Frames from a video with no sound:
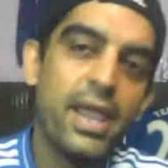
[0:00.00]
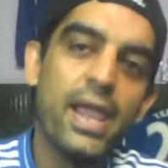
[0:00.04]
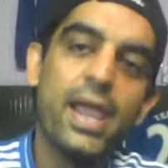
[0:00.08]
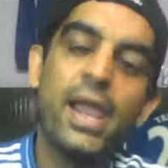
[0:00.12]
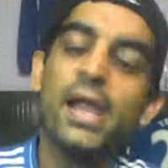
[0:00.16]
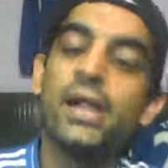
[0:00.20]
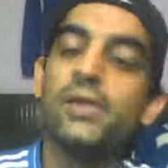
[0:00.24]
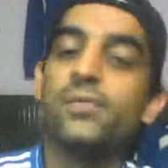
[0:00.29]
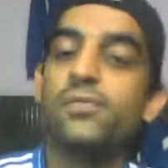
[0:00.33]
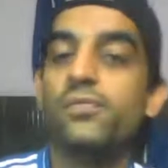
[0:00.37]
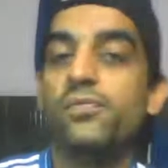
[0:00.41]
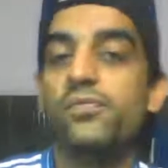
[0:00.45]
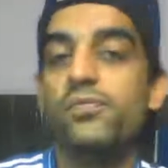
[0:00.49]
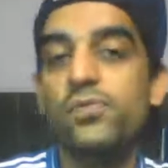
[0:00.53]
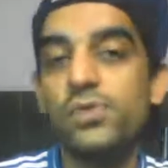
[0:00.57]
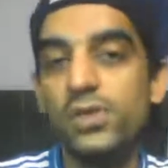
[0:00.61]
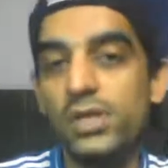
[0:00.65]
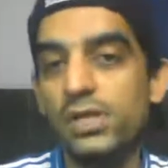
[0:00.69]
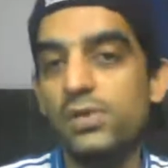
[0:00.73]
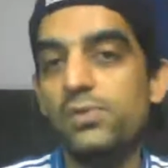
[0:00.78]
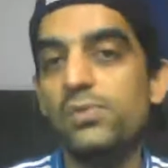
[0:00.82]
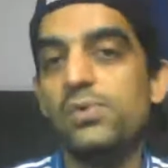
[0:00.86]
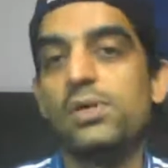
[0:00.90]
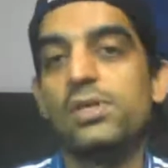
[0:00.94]
And
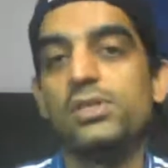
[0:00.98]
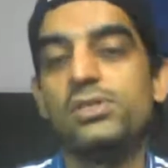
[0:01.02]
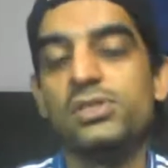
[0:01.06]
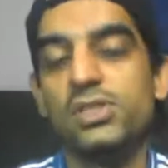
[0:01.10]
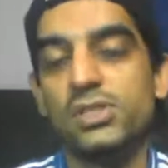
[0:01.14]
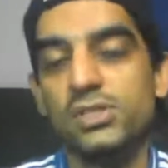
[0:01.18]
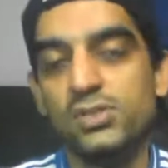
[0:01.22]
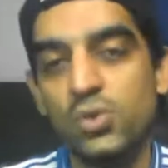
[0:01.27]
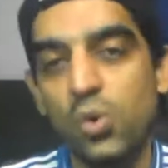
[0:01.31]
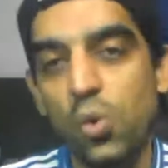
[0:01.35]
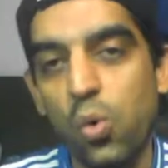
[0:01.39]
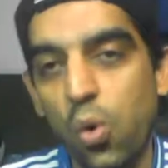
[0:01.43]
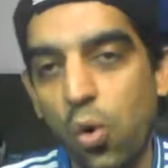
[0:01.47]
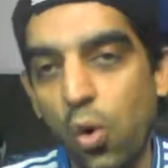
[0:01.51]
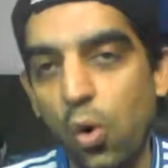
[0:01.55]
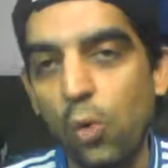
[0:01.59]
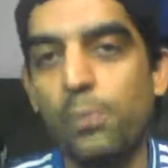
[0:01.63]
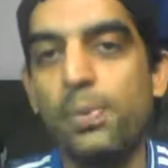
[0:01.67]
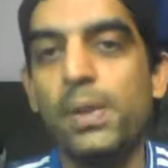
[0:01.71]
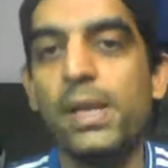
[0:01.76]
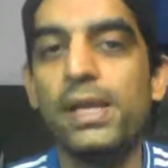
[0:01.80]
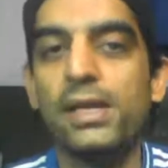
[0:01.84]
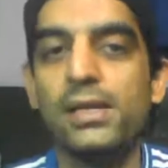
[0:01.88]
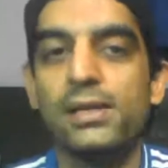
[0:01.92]
we were just
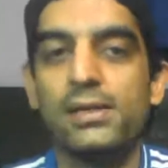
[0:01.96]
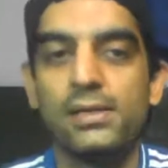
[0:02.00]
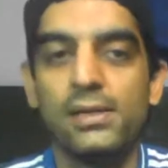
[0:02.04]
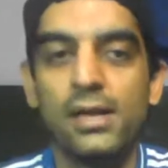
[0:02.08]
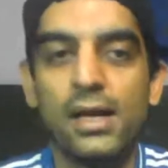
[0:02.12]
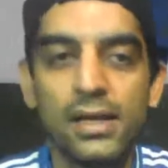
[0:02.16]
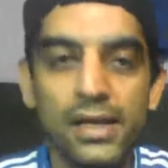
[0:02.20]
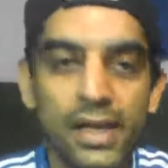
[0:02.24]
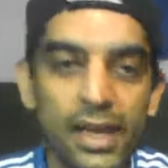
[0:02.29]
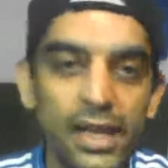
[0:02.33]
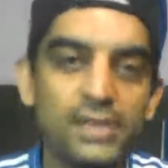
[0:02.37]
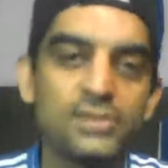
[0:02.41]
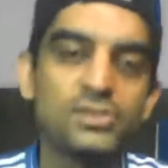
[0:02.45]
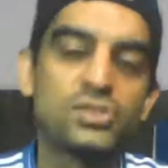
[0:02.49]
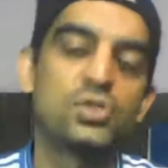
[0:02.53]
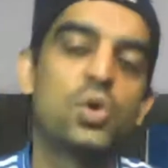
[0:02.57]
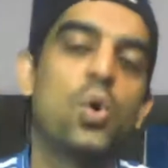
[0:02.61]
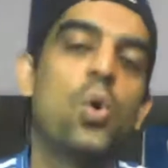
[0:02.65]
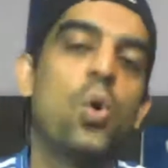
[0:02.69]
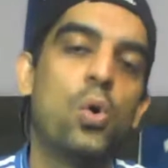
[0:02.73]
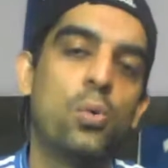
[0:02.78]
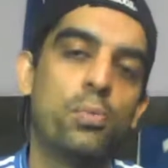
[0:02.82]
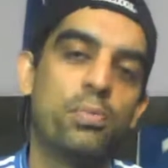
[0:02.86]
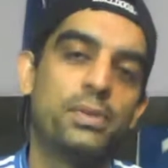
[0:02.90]
hoping, against
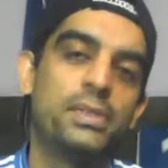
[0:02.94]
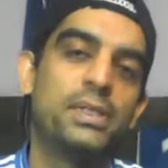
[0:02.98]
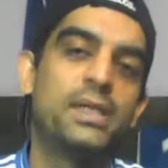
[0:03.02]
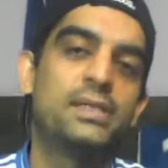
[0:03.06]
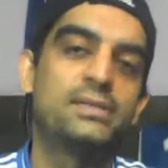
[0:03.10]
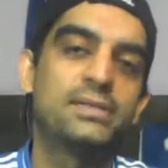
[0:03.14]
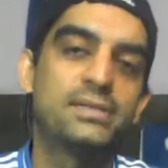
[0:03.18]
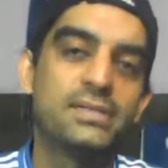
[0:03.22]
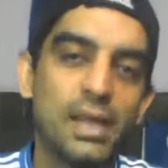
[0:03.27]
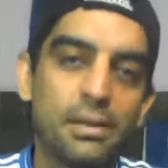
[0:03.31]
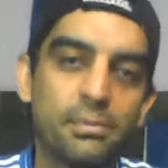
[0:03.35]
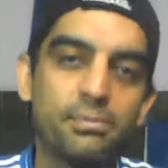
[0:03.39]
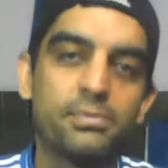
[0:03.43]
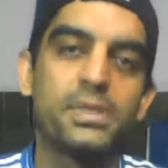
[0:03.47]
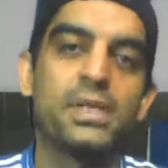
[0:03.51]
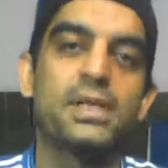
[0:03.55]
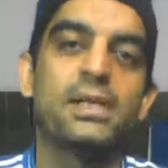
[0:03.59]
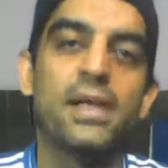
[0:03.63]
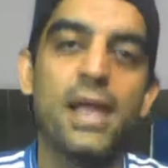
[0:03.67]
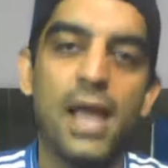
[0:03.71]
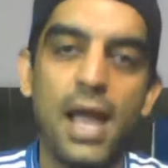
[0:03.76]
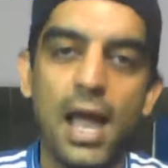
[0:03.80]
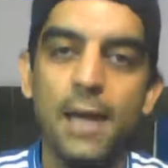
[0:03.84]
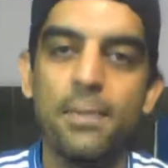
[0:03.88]
hope, that
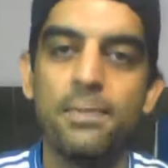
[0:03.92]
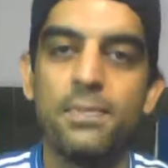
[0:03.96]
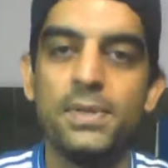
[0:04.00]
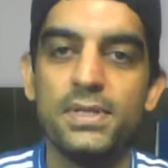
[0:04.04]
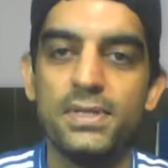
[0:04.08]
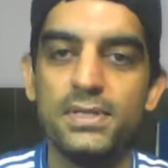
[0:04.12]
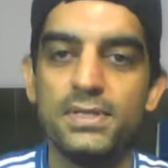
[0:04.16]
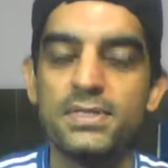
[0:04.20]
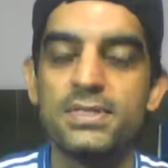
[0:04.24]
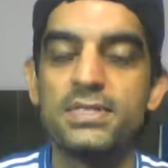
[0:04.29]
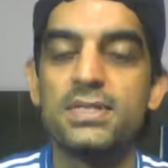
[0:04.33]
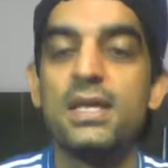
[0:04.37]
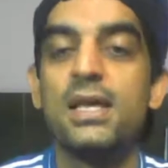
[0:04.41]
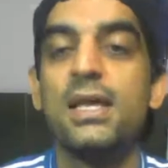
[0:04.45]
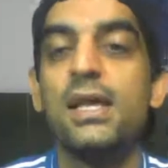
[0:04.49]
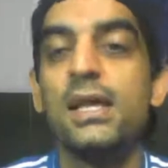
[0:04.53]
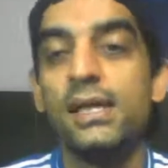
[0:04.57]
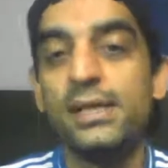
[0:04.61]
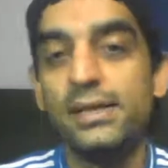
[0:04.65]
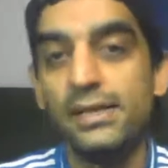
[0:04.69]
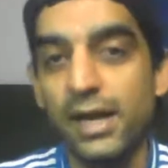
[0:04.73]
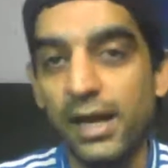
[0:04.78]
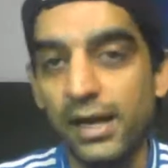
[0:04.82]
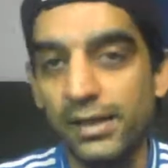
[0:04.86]
something happens
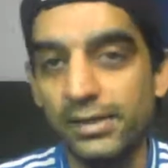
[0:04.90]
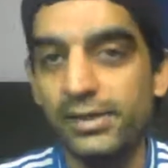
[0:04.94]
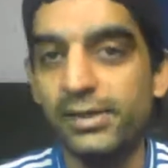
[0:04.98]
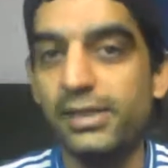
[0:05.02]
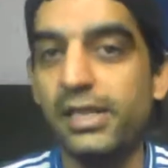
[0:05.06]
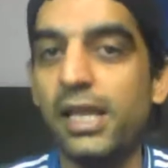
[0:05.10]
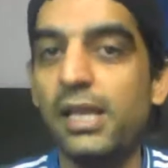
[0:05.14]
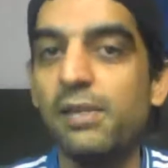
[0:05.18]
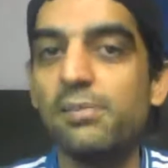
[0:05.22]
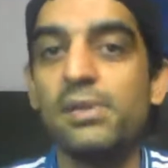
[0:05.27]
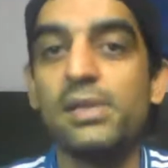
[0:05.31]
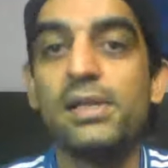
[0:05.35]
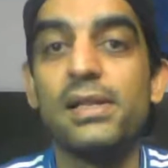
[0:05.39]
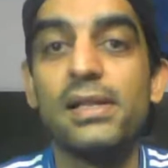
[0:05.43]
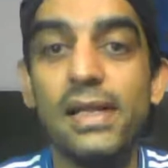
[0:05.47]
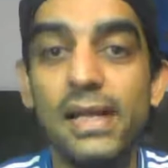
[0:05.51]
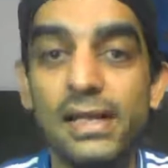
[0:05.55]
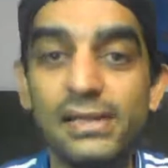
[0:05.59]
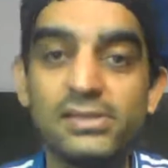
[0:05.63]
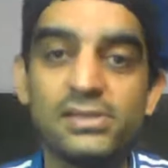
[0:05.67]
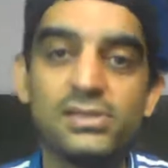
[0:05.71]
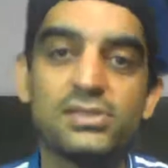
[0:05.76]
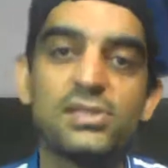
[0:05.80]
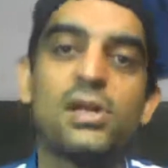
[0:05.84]
in the other games and
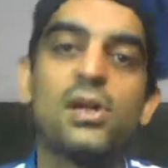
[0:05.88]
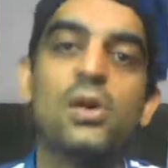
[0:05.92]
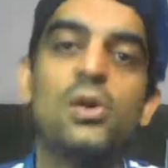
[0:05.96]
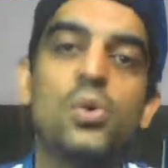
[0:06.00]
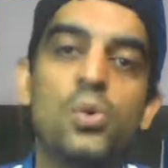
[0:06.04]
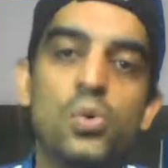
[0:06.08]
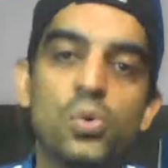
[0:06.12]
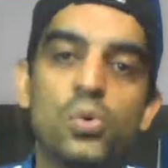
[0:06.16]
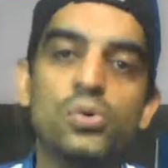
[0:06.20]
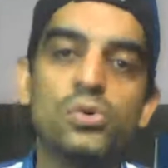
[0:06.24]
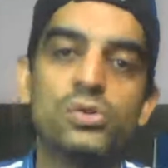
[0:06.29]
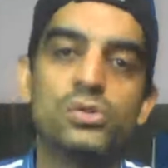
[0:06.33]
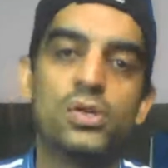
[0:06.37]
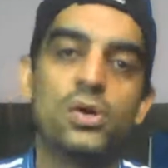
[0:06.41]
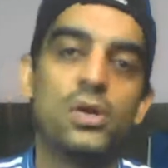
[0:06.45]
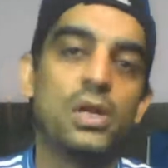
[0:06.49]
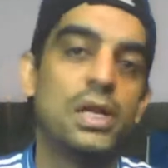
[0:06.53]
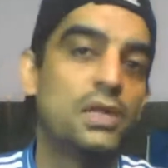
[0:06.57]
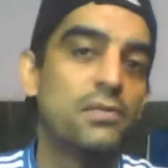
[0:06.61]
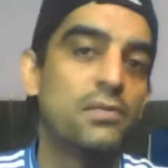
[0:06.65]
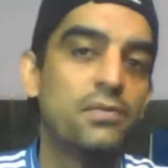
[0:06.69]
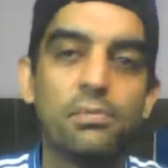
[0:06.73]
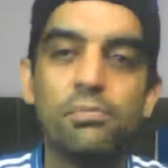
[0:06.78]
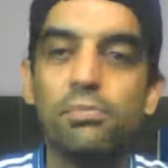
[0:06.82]
Leicester lose or
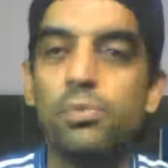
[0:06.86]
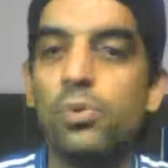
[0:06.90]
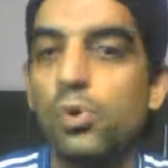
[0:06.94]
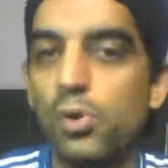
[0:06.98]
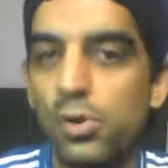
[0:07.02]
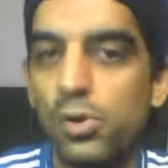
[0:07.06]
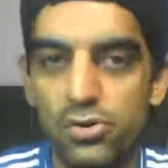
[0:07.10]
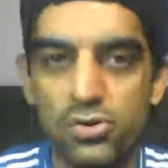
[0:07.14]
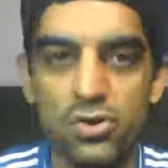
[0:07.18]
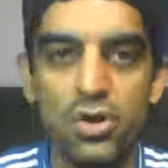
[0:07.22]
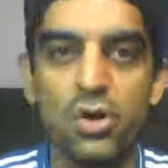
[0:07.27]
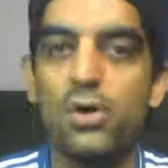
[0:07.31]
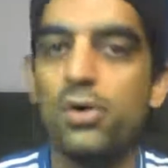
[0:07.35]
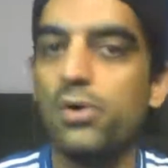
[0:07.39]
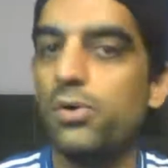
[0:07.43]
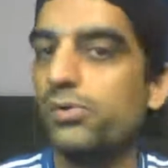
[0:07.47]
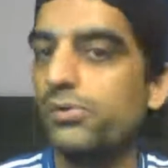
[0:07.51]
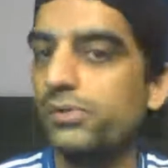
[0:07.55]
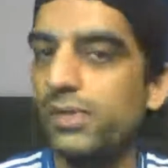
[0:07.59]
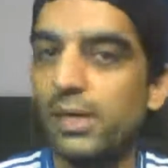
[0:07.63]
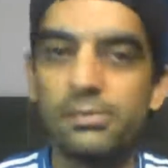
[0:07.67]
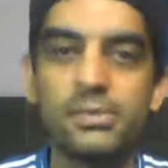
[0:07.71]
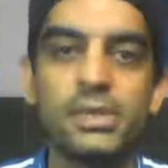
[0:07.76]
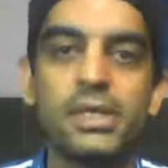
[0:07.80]
Liverpool draw.
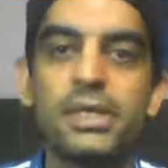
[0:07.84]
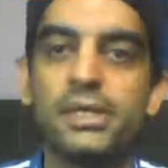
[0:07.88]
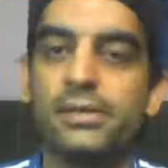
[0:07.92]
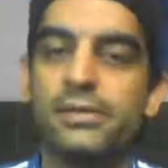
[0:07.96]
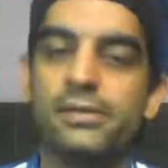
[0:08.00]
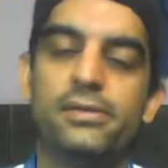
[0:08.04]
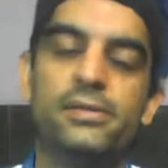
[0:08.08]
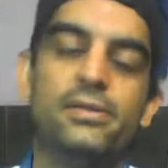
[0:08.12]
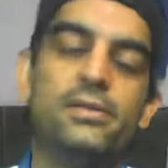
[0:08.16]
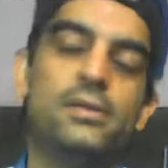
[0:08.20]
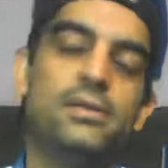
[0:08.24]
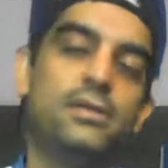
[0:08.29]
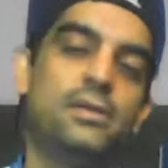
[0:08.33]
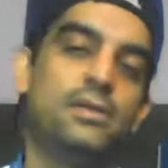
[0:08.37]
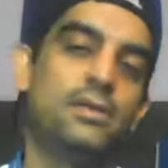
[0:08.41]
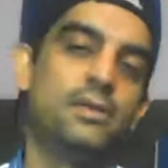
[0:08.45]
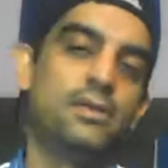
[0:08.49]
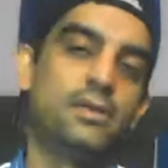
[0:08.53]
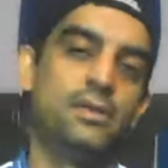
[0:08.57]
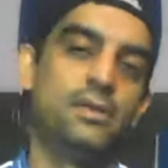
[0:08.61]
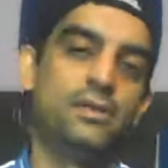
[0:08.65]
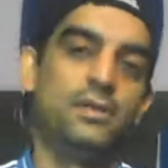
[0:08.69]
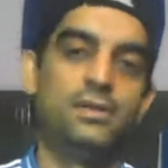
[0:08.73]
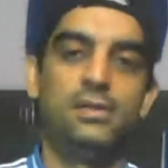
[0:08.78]
Something.
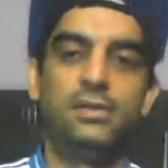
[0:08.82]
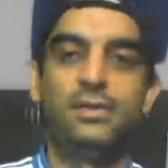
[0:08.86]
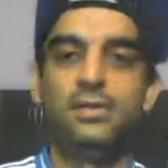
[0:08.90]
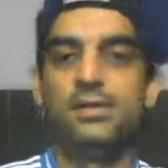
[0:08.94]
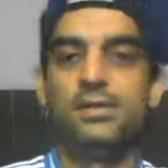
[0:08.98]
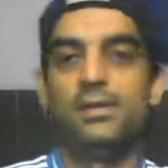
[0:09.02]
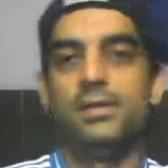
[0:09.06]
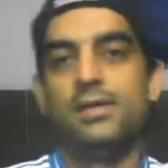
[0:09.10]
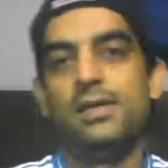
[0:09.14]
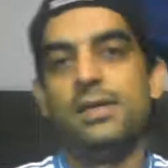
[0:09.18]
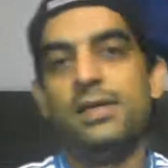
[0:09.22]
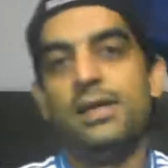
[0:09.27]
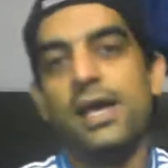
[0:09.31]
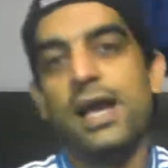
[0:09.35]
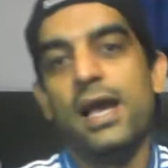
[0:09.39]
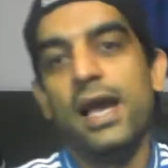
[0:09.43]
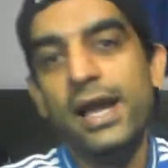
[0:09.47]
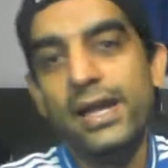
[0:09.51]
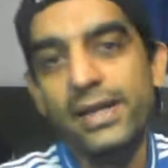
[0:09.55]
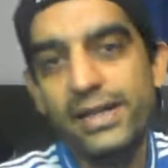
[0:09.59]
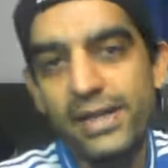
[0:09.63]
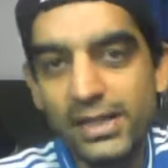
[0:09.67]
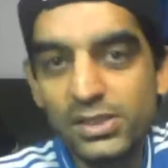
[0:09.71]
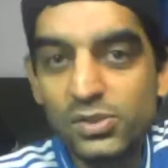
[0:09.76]

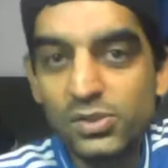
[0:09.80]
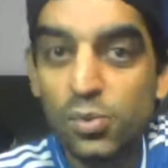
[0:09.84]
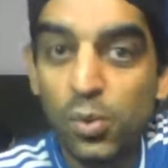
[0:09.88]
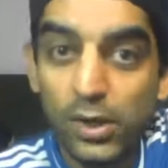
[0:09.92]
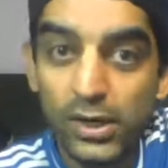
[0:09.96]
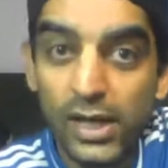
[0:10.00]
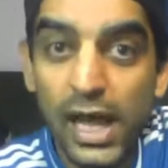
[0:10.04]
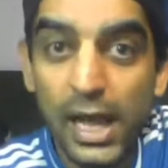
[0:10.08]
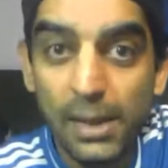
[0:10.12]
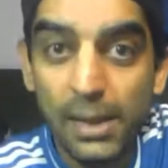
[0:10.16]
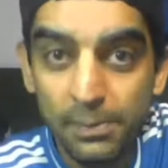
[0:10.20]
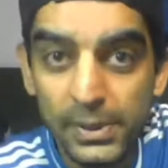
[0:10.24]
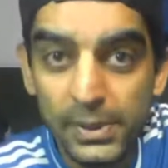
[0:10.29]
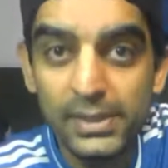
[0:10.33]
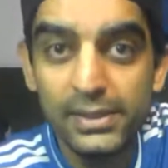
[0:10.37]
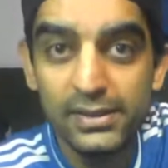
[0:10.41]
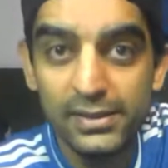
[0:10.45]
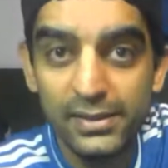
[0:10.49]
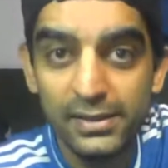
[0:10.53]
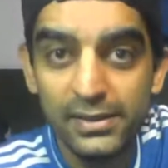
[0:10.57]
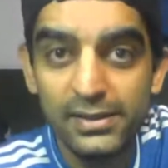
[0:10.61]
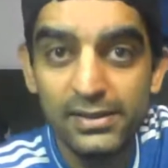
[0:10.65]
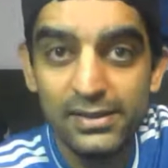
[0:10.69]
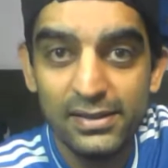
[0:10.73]
And that's what
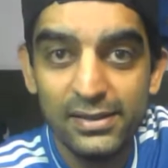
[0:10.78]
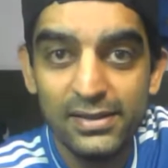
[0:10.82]
happened.